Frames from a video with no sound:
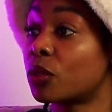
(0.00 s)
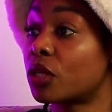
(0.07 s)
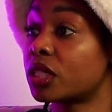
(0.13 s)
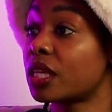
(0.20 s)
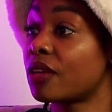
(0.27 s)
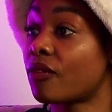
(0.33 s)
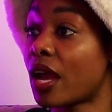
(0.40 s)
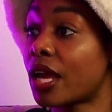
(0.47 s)

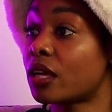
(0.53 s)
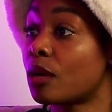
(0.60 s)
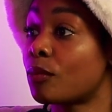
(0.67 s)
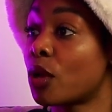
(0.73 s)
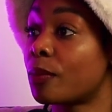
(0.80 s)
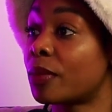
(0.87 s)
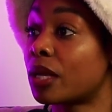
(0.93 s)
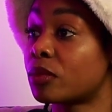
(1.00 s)
because if I
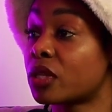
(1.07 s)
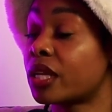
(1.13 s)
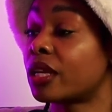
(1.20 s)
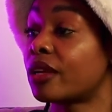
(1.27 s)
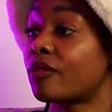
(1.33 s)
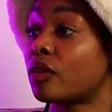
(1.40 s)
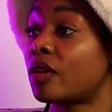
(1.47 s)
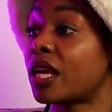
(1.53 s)
come home and I'm tired
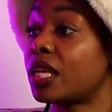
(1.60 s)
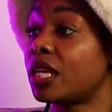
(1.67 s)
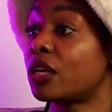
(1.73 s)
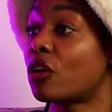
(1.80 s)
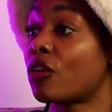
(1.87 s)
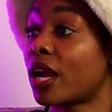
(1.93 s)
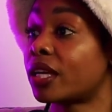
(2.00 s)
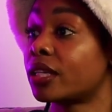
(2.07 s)
and I feel like
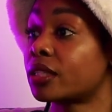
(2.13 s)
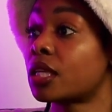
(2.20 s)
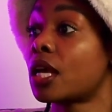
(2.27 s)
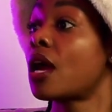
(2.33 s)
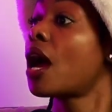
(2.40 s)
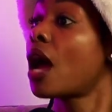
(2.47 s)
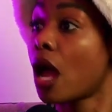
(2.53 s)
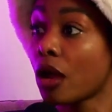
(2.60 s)
eating crackers,
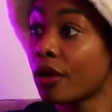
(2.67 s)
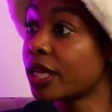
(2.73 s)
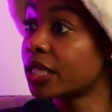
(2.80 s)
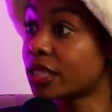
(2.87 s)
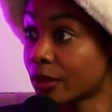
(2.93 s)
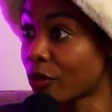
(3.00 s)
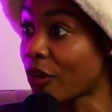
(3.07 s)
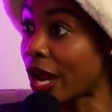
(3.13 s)
I'll
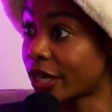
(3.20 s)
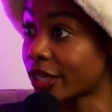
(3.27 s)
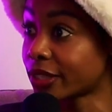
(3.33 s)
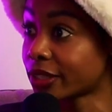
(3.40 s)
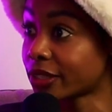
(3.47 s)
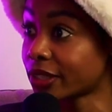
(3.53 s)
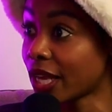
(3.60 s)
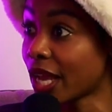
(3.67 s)
eat some
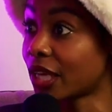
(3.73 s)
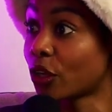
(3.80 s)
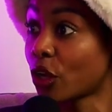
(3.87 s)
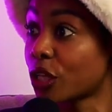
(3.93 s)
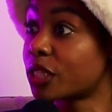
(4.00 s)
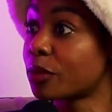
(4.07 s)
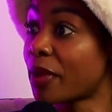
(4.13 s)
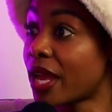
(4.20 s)
crackers and
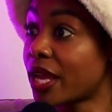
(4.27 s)
go to